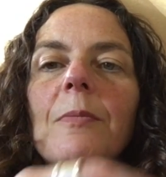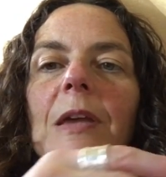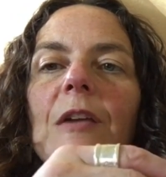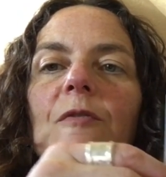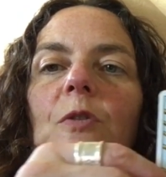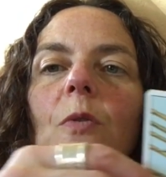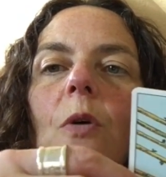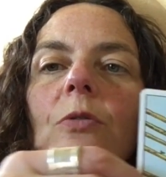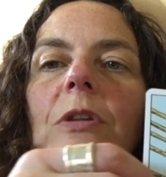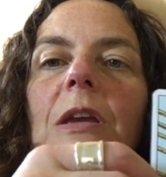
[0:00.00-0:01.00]
If you
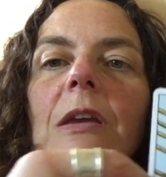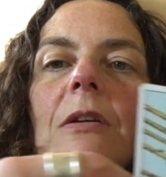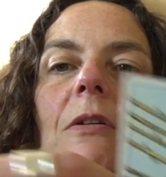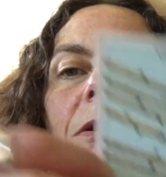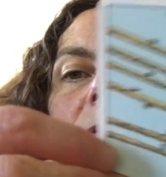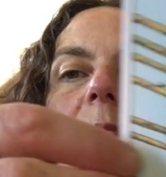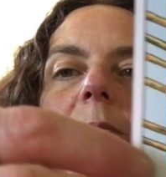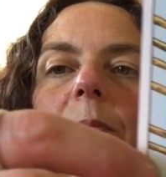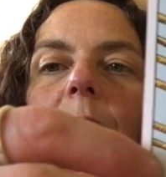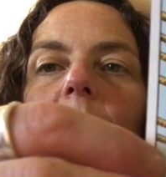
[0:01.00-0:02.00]
only
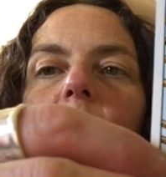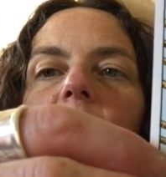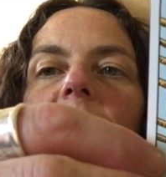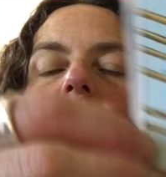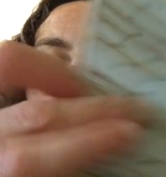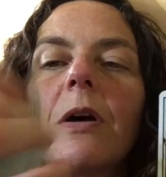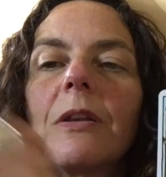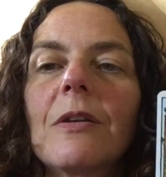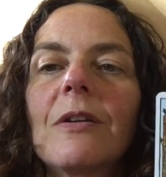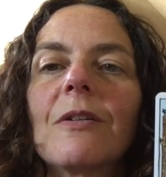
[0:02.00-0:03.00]
purchase
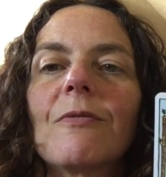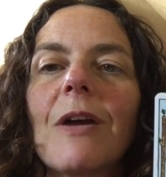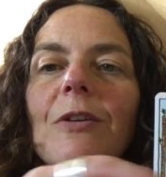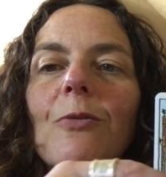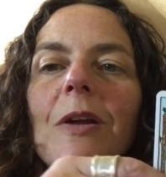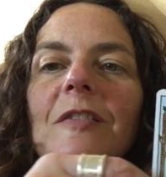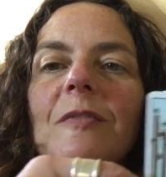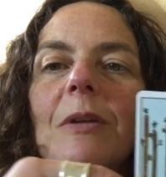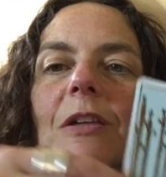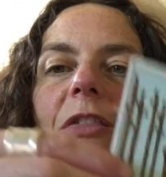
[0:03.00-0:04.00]
one Rider-Waite
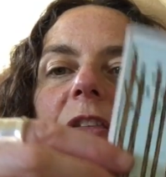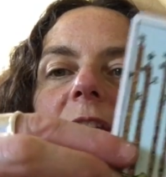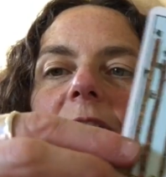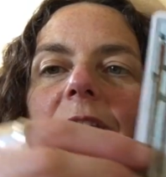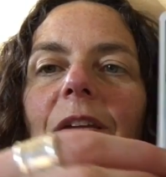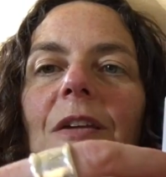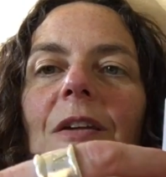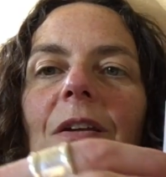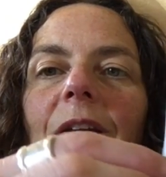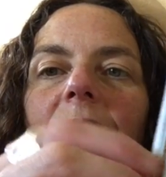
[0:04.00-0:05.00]
Smith,
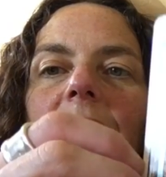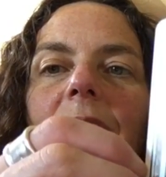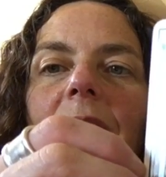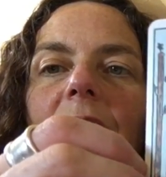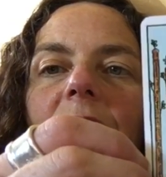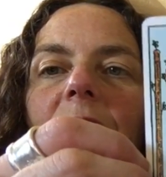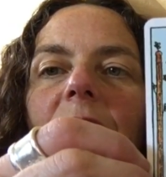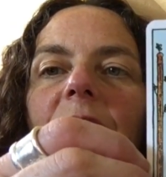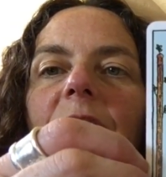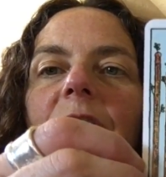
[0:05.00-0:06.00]
I think
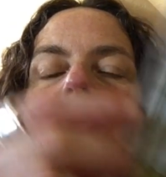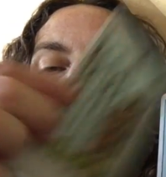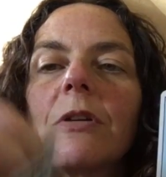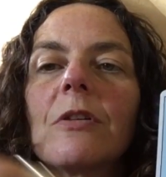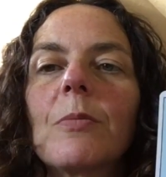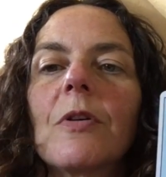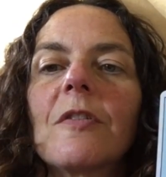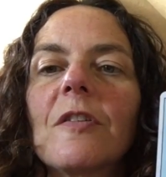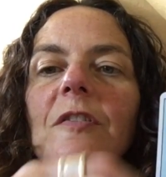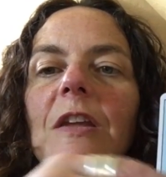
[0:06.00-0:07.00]
this is the one to
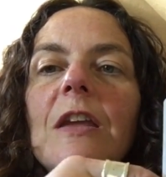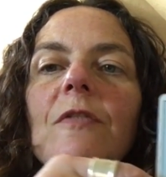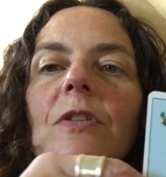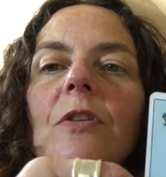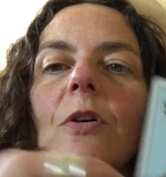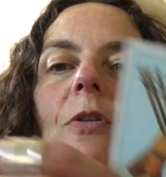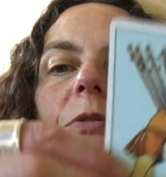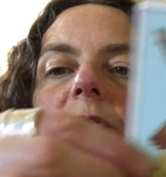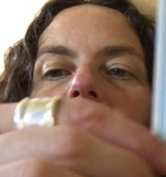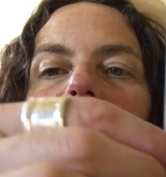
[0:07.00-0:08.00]
purchase. Even
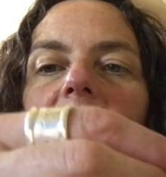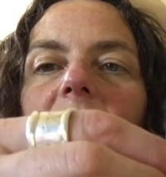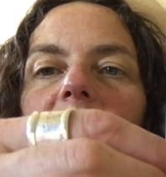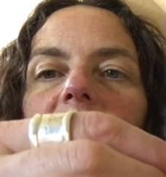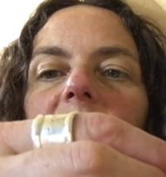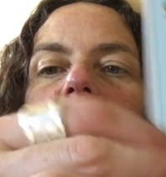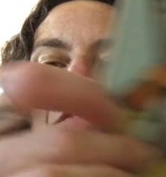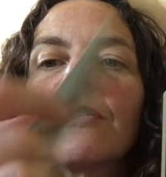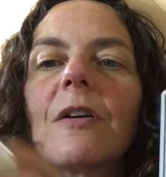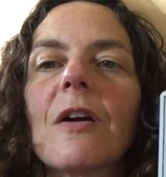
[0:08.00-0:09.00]
though the titles
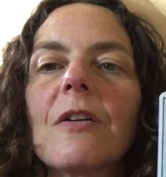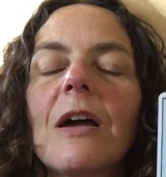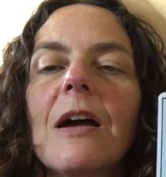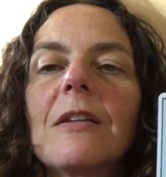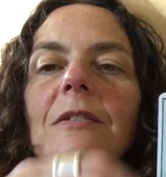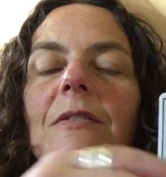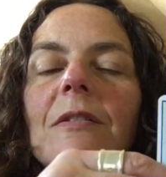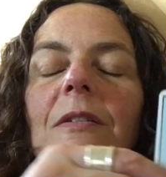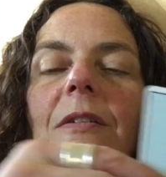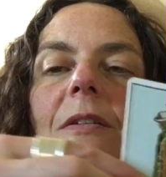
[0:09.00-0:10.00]
are not
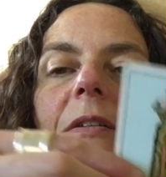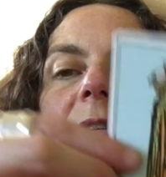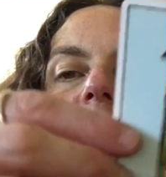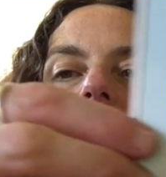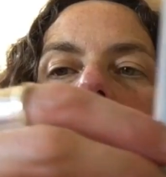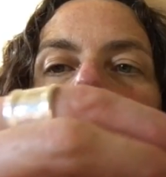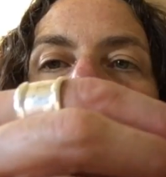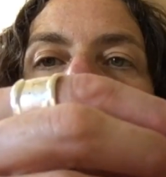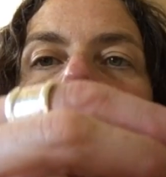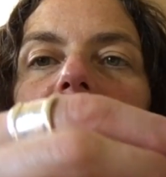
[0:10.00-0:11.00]
in
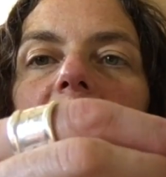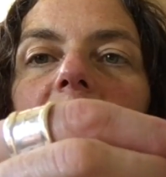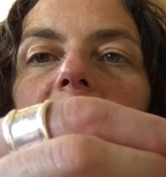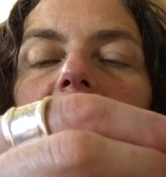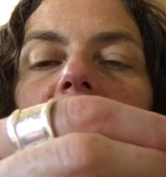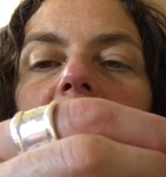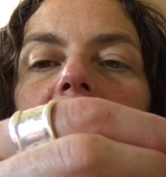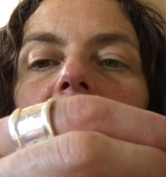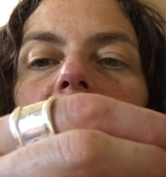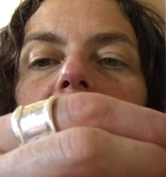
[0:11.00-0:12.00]
Pixie's
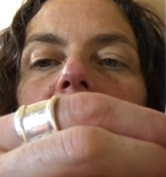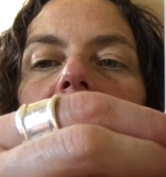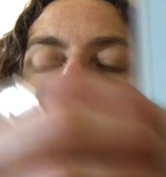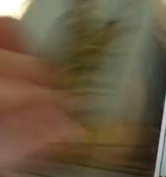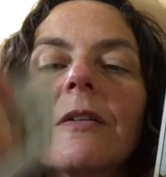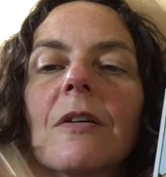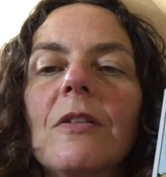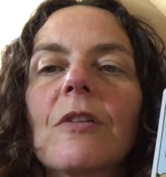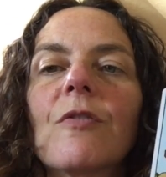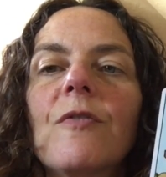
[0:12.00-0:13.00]

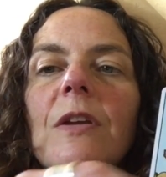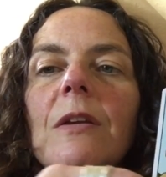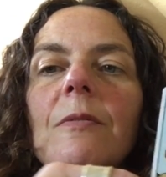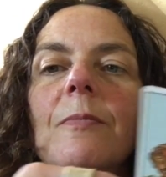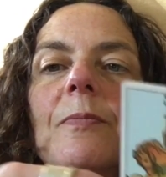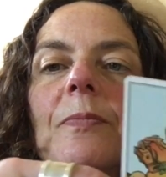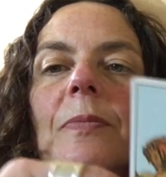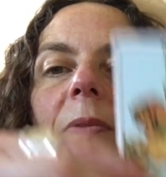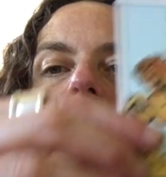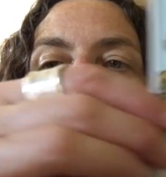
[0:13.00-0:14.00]
calligraphy,
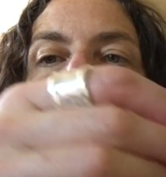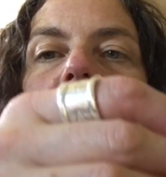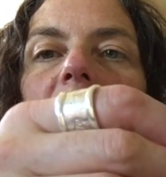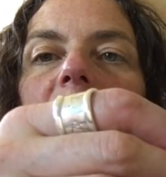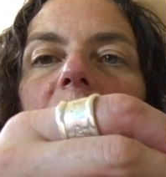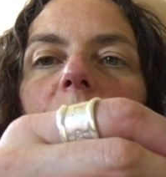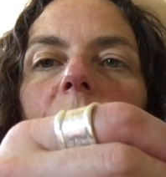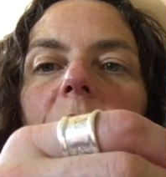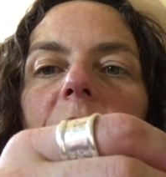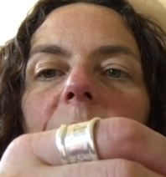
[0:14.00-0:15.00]
it's still
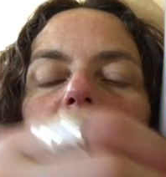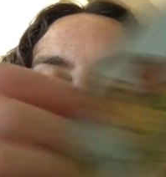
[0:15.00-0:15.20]
worth it.